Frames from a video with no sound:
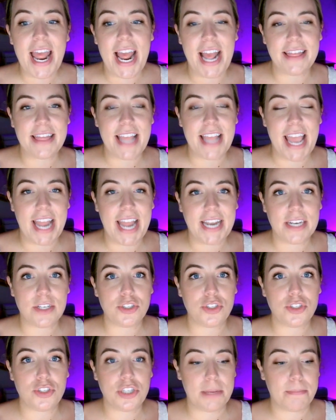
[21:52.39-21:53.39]
and then
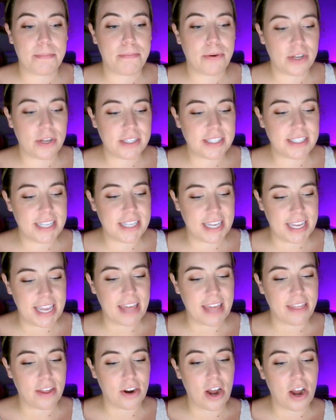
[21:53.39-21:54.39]
she puts
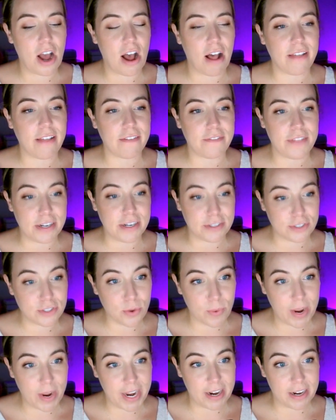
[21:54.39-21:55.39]
together all of their
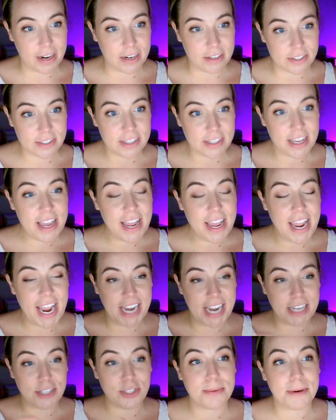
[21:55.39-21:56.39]
squares
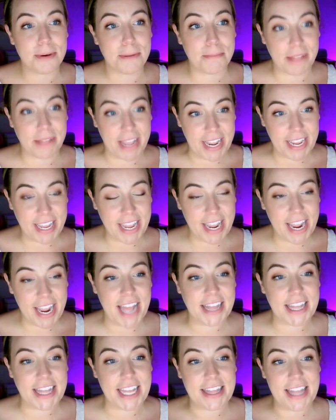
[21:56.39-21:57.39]
into a blanket,
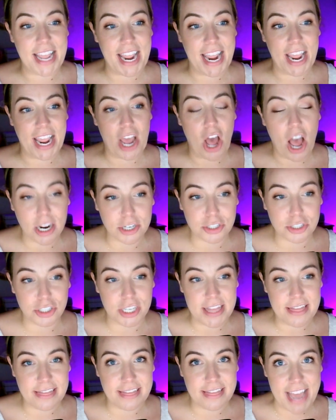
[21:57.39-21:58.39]
and then they
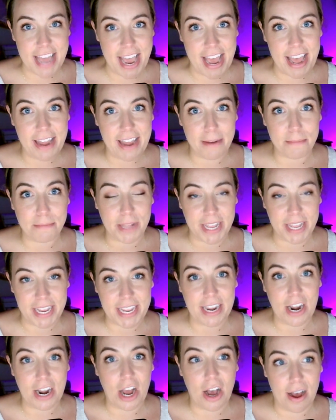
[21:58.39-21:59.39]
auction that
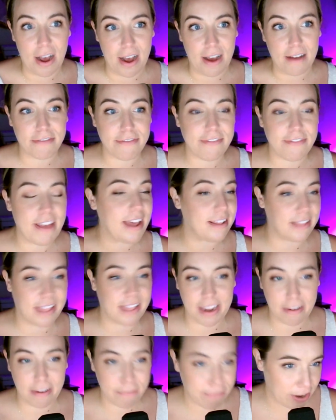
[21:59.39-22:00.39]
blanket off at
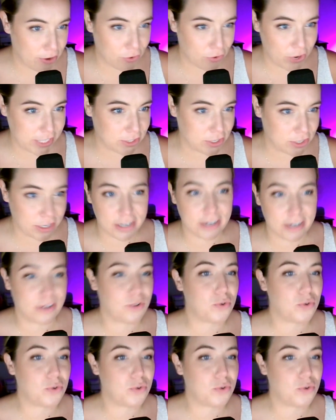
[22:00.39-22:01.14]
like a fundraiser